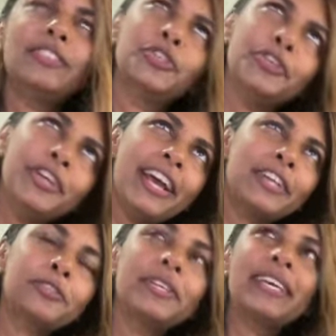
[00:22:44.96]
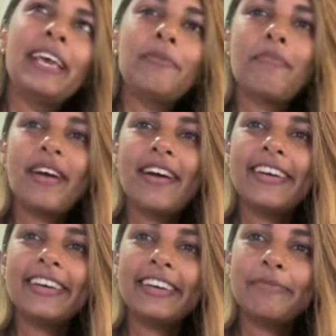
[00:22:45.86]
Jury actually came
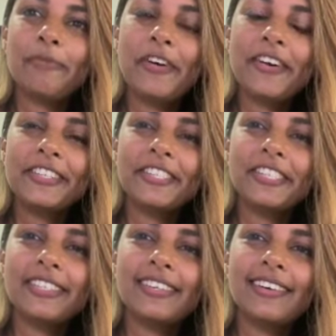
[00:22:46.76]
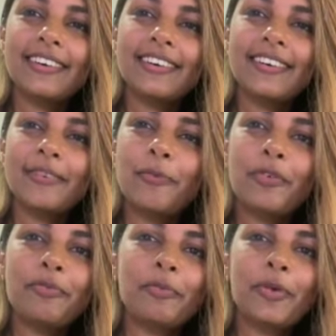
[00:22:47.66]
back in March.
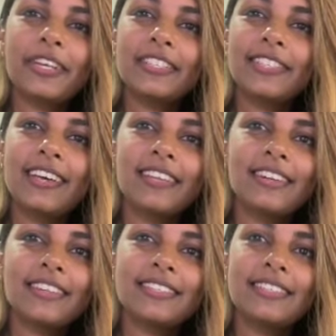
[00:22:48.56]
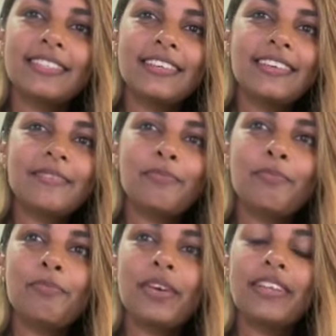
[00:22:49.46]
We've been working together as a
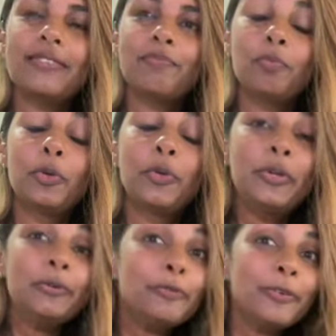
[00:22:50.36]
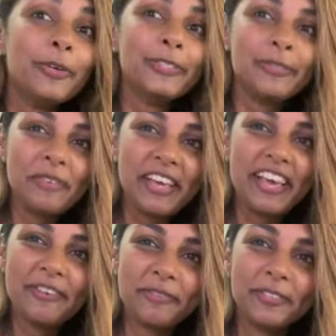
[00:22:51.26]
team. It's beautiful to
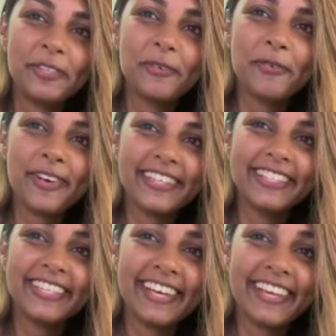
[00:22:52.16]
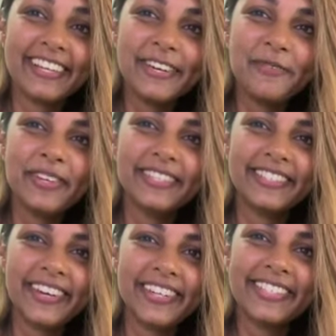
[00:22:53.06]
be able to work together with
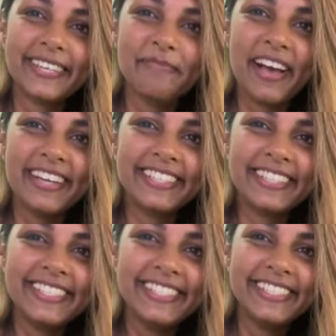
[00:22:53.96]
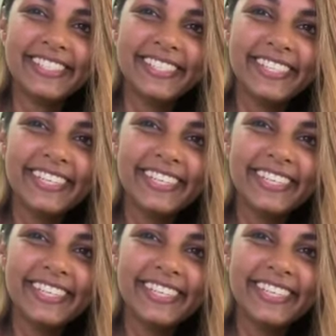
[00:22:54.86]
toxic maxis,